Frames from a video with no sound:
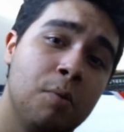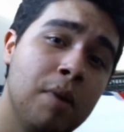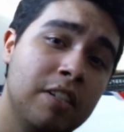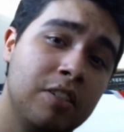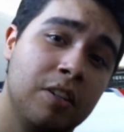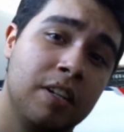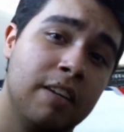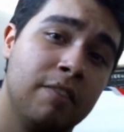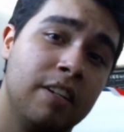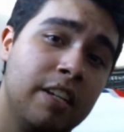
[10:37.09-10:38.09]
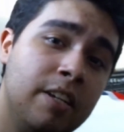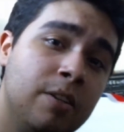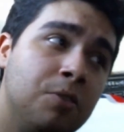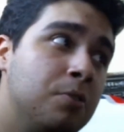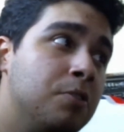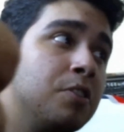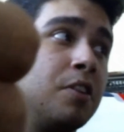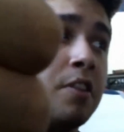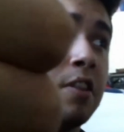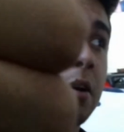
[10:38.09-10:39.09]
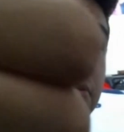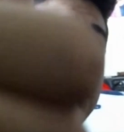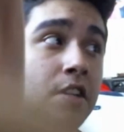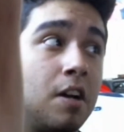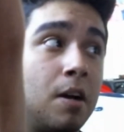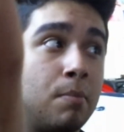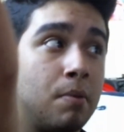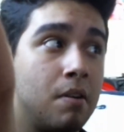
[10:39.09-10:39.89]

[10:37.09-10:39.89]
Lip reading: make sure to give it a huge thumbs up.